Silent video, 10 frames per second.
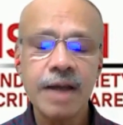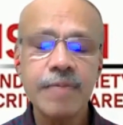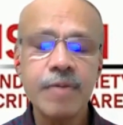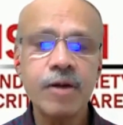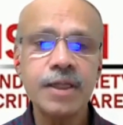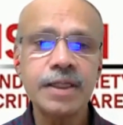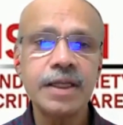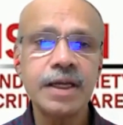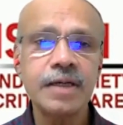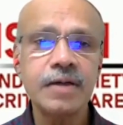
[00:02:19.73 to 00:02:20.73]
eyeballing
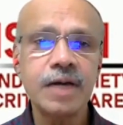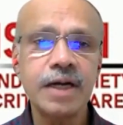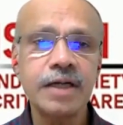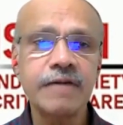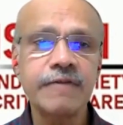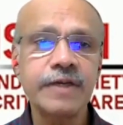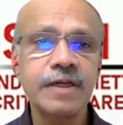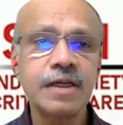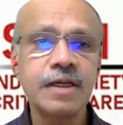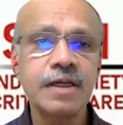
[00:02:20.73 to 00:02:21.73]
the
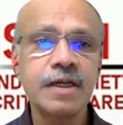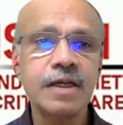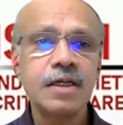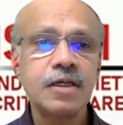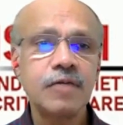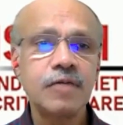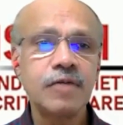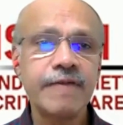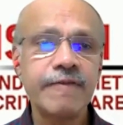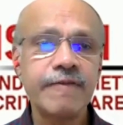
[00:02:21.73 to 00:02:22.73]
echocardiography, you will
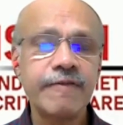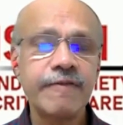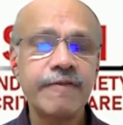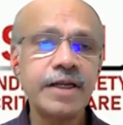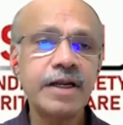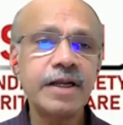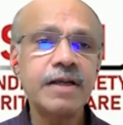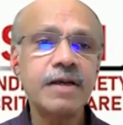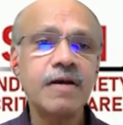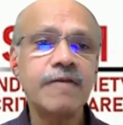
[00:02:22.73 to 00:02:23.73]
get a fair
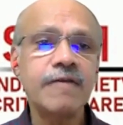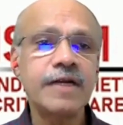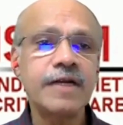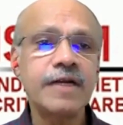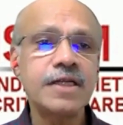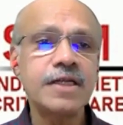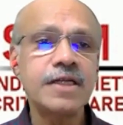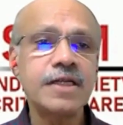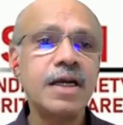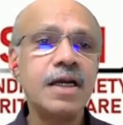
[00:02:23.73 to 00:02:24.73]
degree of
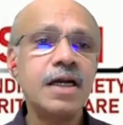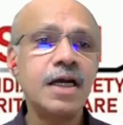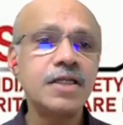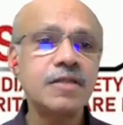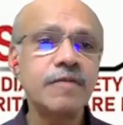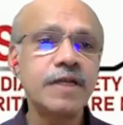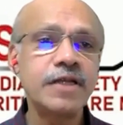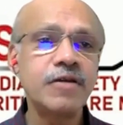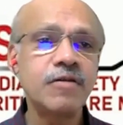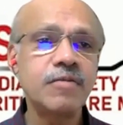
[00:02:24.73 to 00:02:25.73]
understanding as to
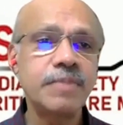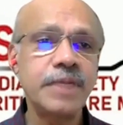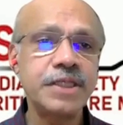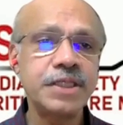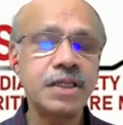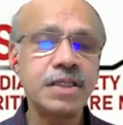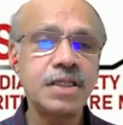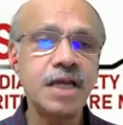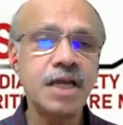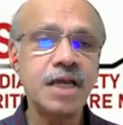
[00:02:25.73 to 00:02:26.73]
whether your patient
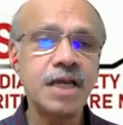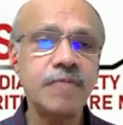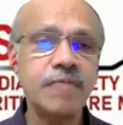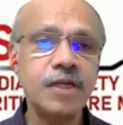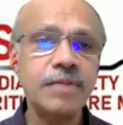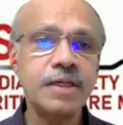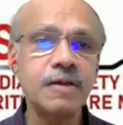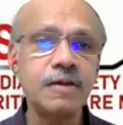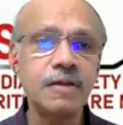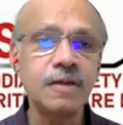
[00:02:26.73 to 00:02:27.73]
is hypovolemic
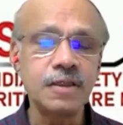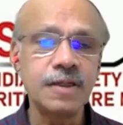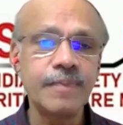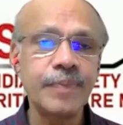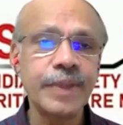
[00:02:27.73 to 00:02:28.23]
or not.